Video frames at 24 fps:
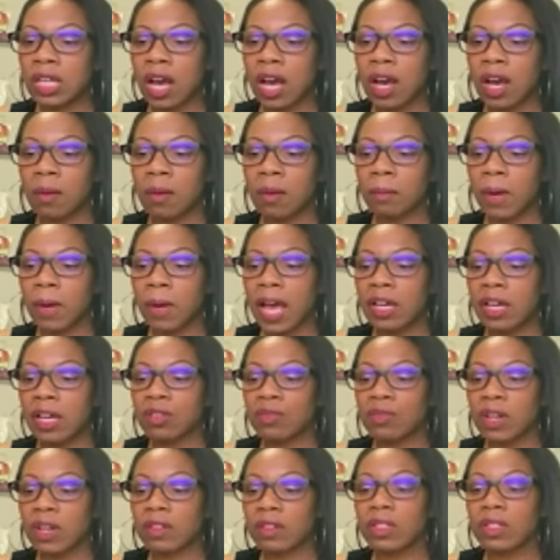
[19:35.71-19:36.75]
Um, I
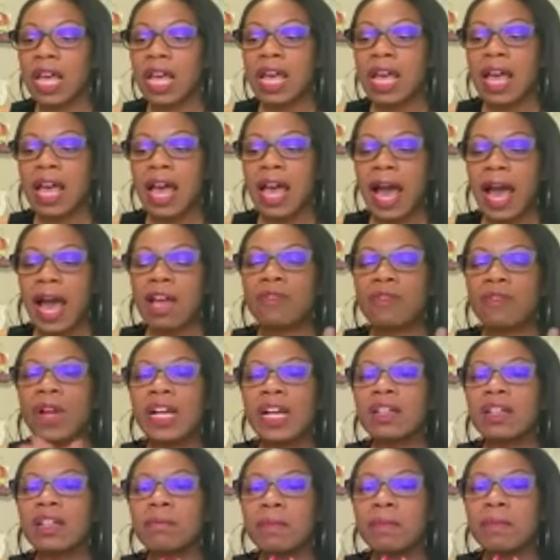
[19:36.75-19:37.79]
could, I
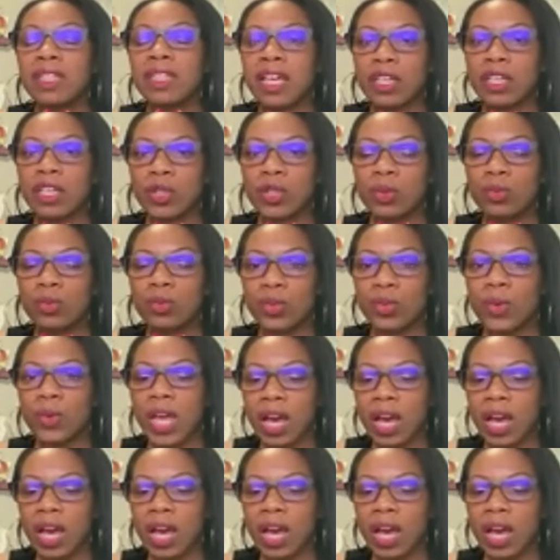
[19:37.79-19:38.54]
recommend that you do